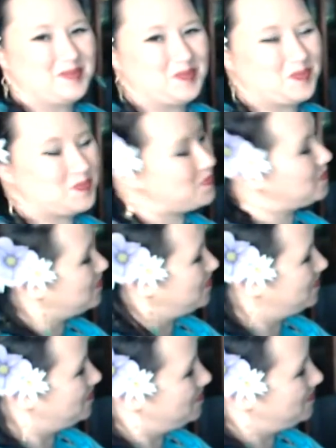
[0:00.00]
somebody else will
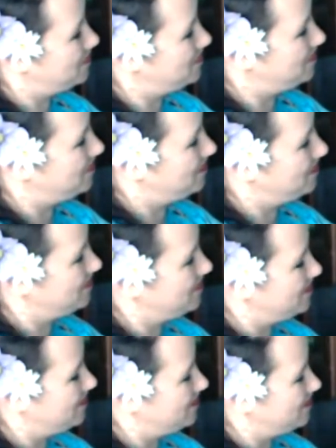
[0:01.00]
care. I don't know.
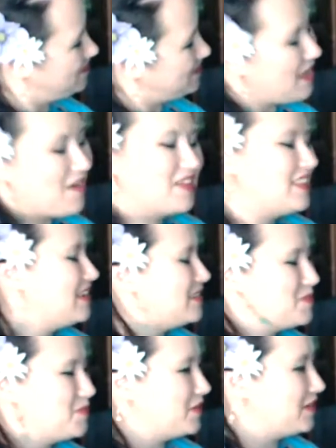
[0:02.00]
But
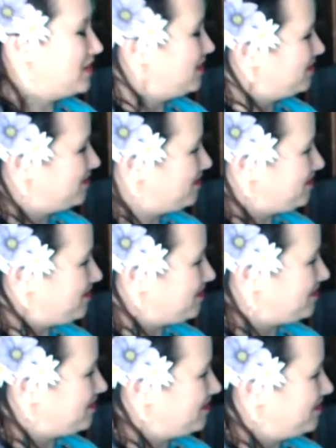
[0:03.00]
mostly it was just so I could keep
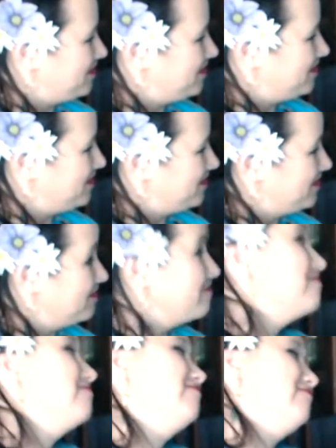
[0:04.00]
track of them myself,
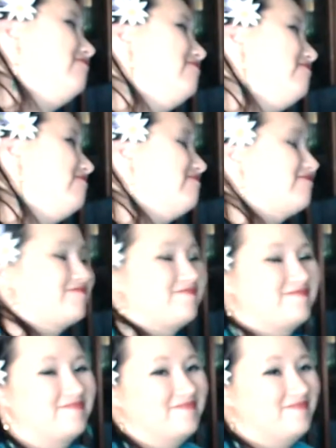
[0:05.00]
and go back
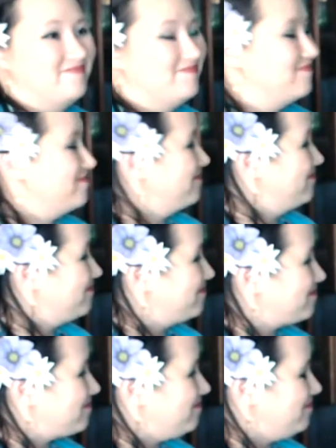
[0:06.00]
easily and